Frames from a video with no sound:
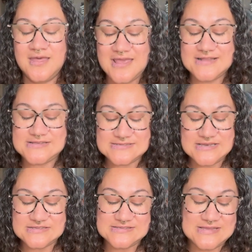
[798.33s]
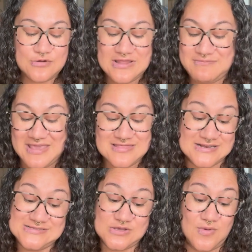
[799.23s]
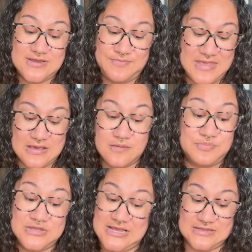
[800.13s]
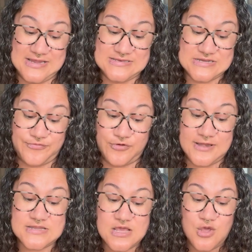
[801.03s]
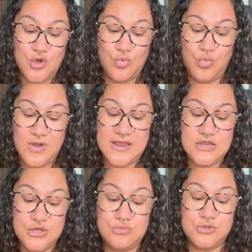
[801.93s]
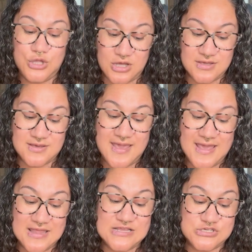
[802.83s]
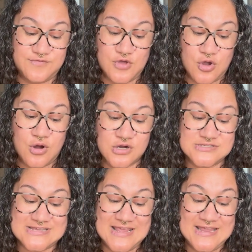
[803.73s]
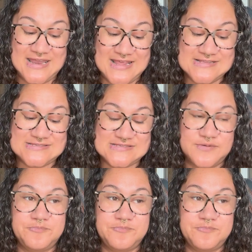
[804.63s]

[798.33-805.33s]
it doesn't necessarily mean that it's going to be completely different. When you look at each of the cards, it is